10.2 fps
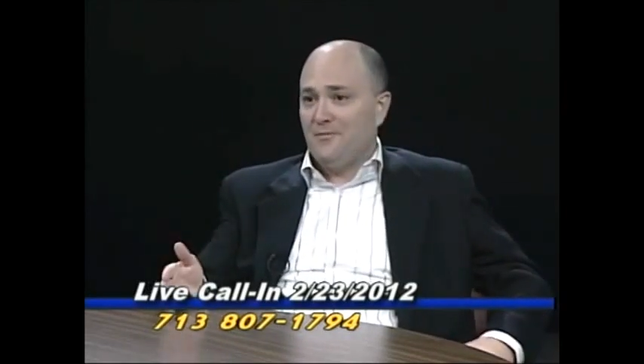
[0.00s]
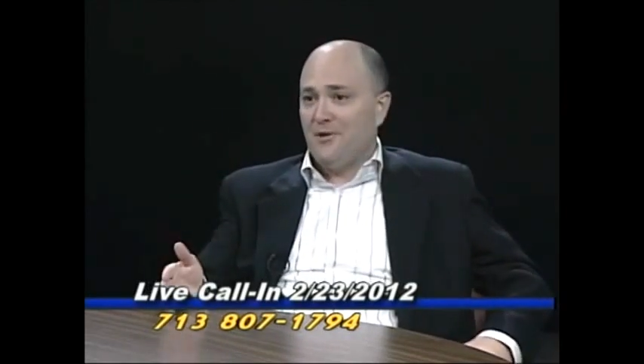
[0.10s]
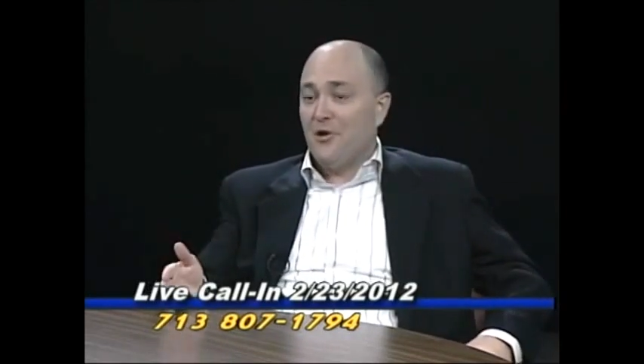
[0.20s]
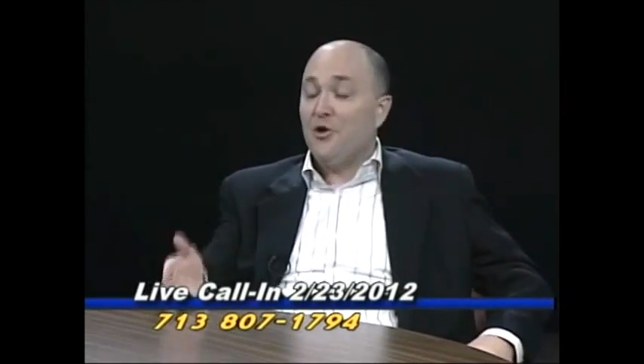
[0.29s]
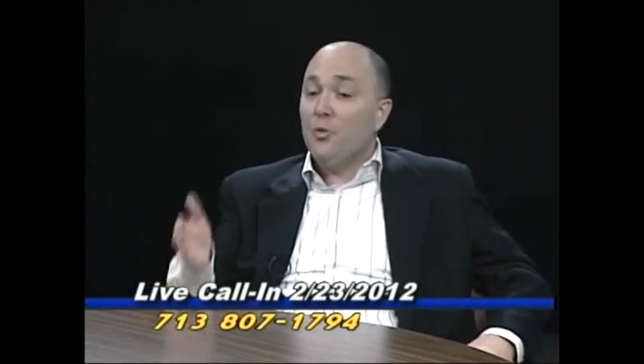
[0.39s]

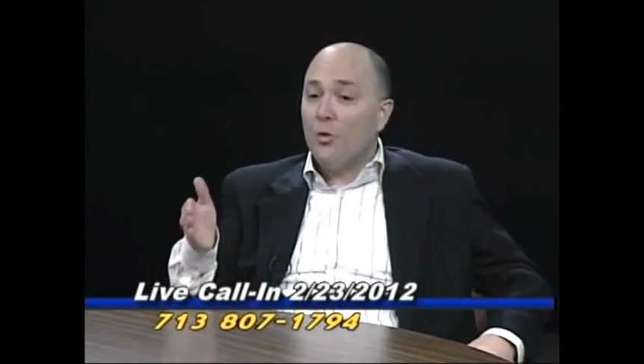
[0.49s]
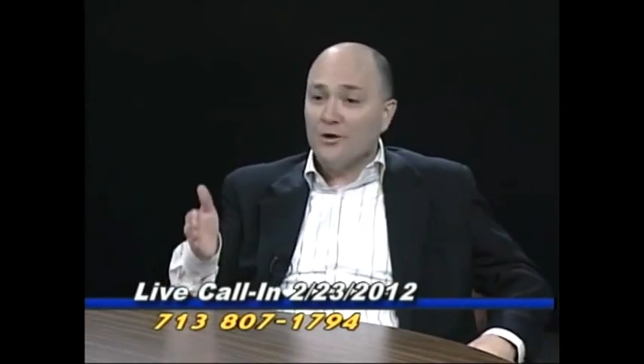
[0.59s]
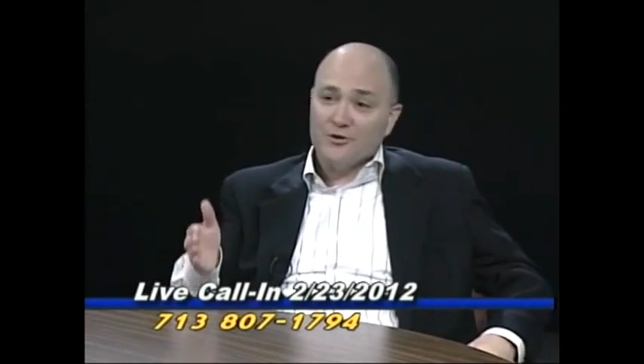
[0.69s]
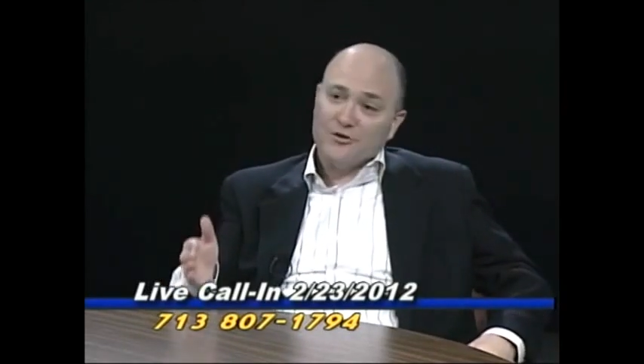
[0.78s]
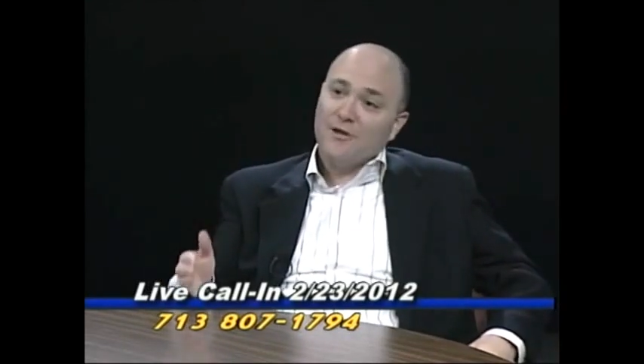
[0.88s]
You know, you
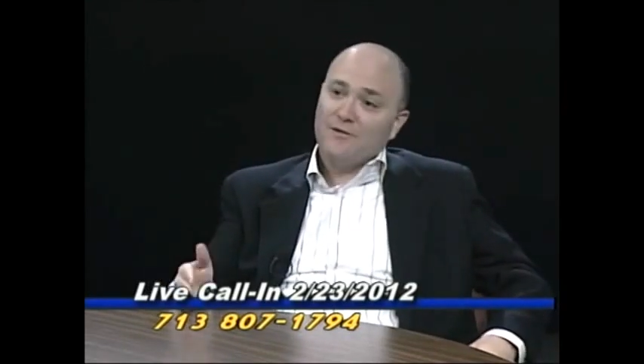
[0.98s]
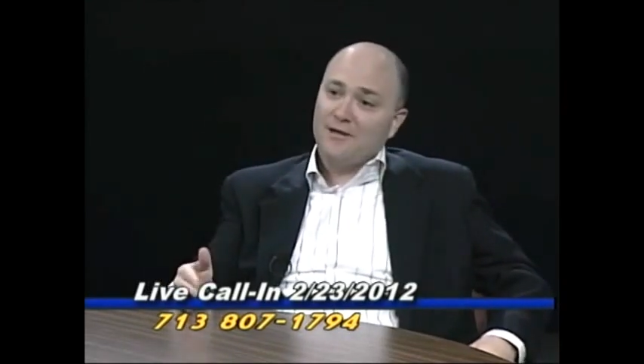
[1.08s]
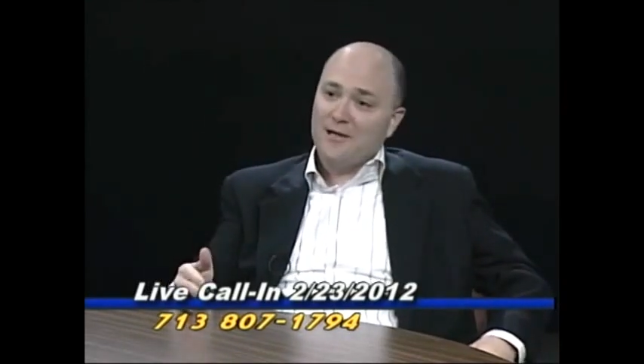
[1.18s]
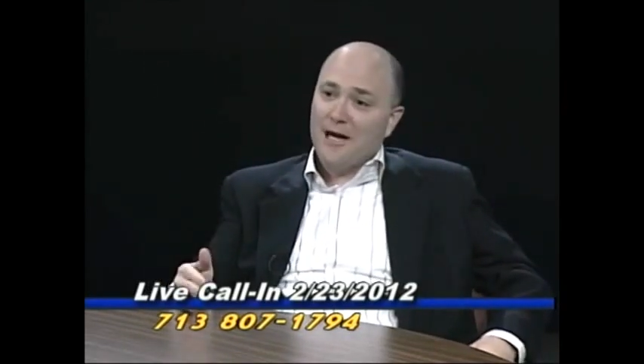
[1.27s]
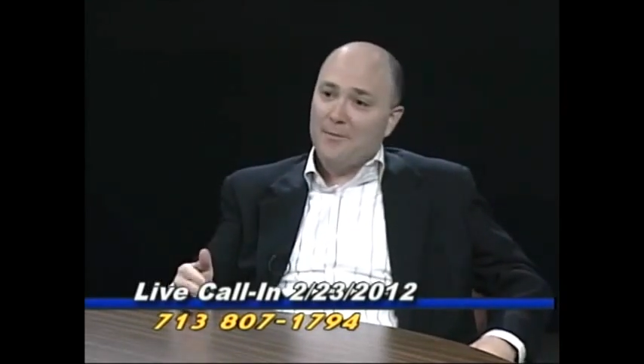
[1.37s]
want your stuff to
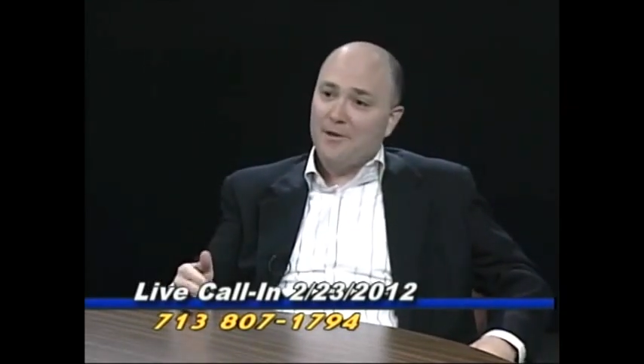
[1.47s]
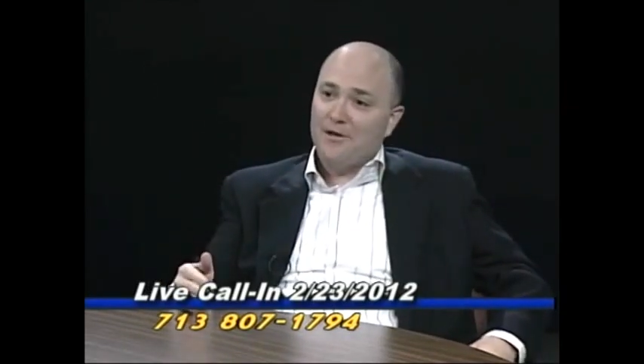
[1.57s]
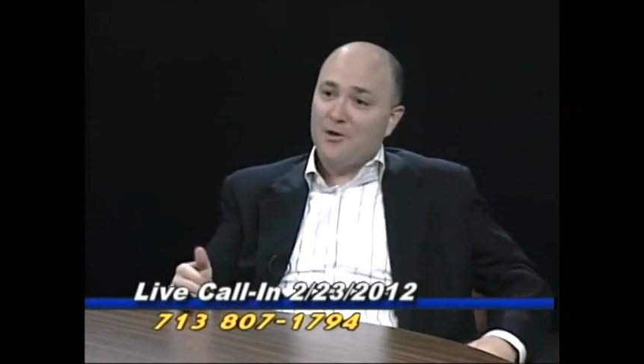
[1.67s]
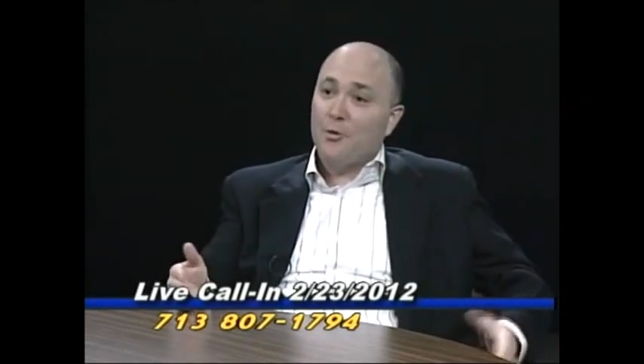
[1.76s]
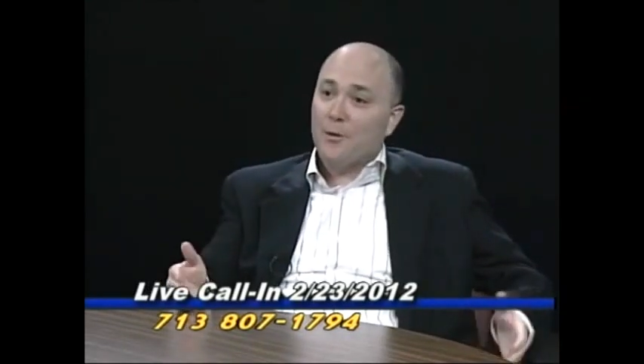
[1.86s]
get
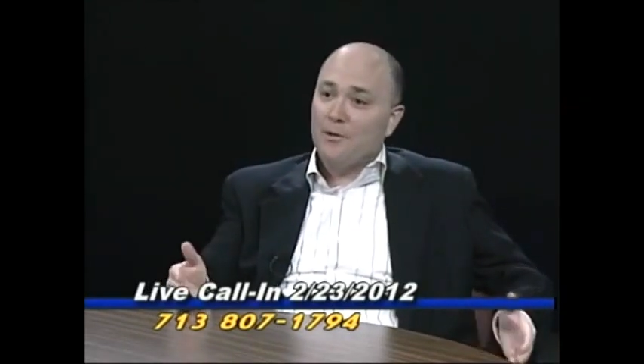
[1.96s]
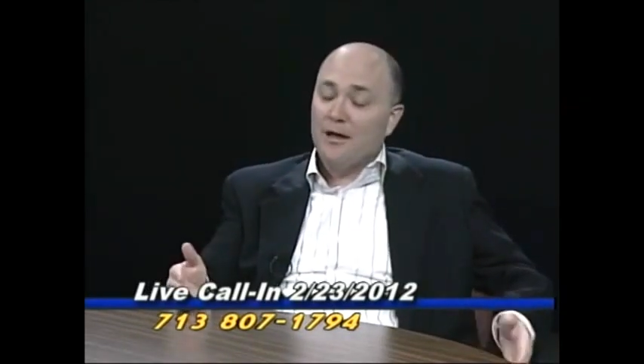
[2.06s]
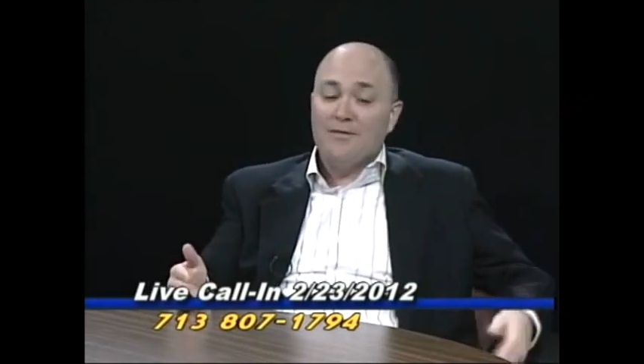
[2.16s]
copied. You want to be,